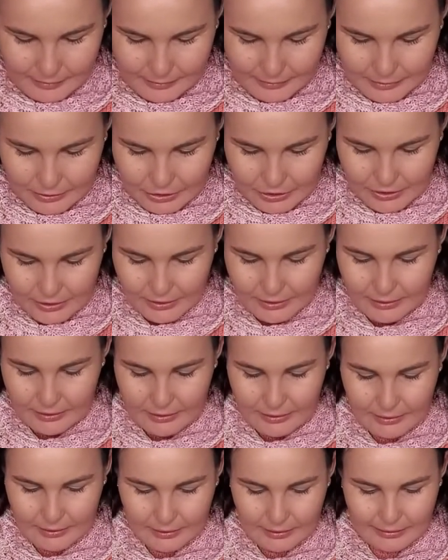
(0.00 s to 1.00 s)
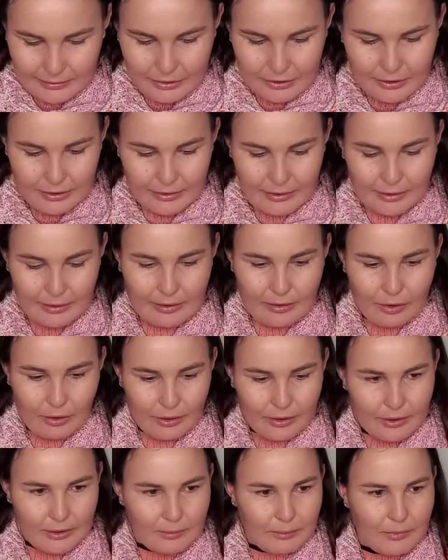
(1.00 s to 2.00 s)
she actually
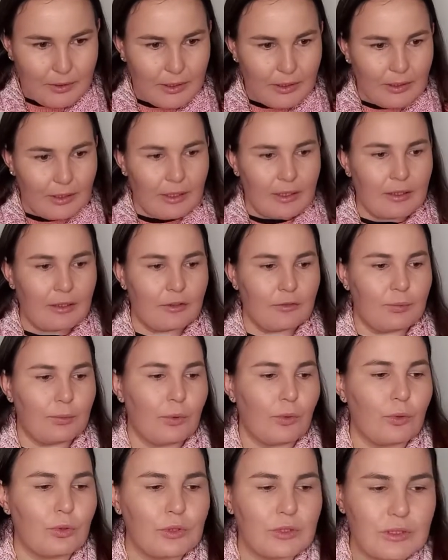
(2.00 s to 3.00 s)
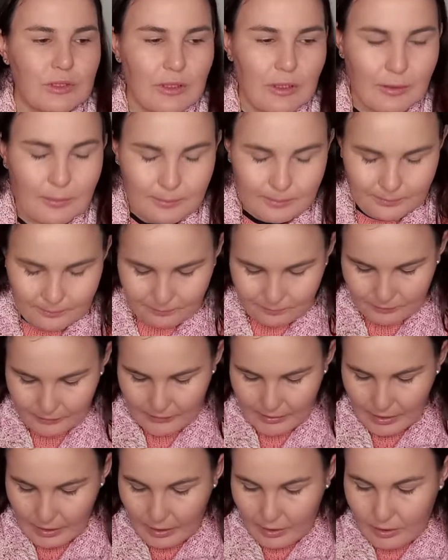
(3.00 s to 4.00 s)
guided me, and I've bought some
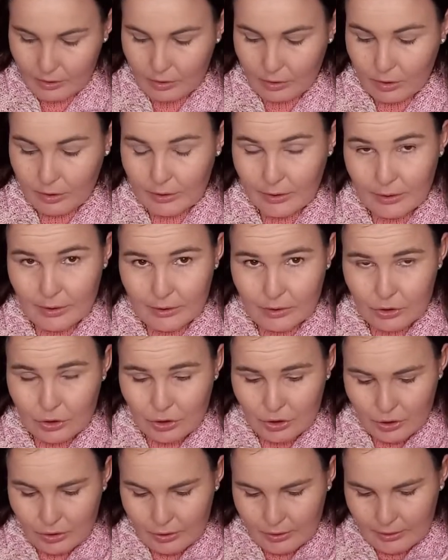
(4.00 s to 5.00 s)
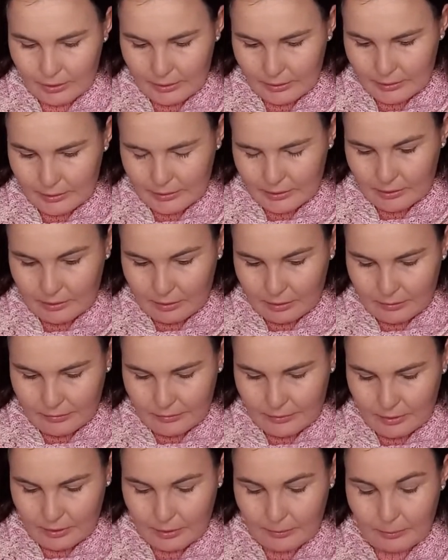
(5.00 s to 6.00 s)
9-inch circulars after
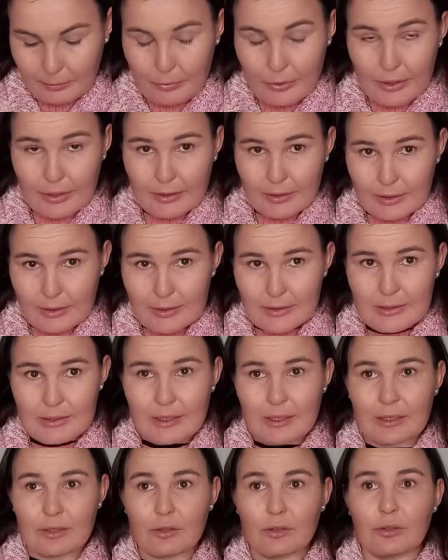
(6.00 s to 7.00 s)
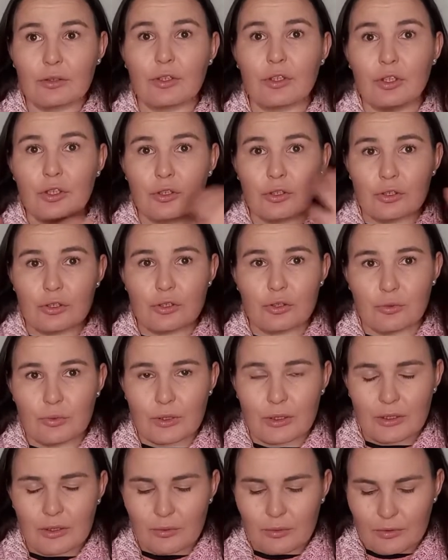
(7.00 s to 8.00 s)
I practiced and got used to
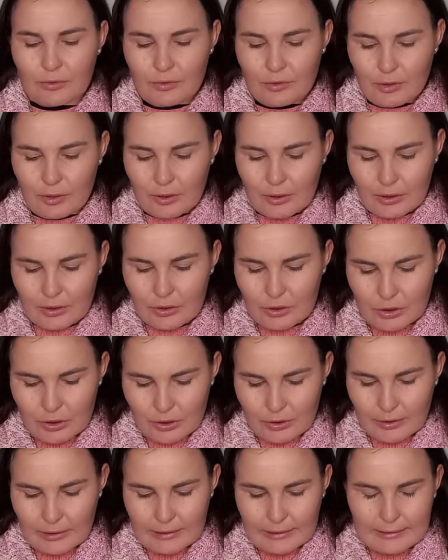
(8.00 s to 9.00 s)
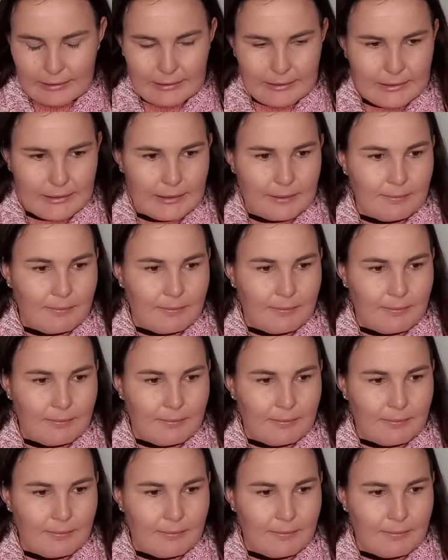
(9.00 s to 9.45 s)
working with 9-inch circulars,